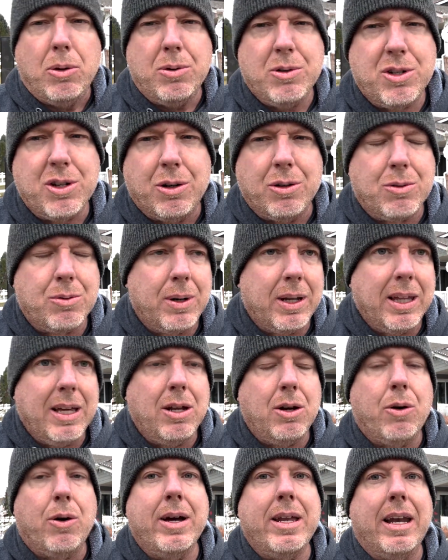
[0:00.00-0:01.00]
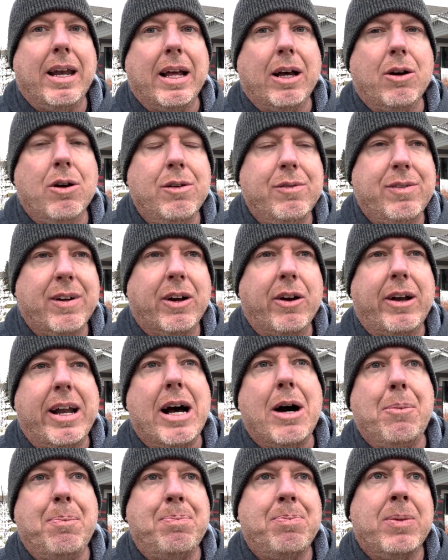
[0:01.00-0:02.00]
So it was really annoying and I couldn't figure it out.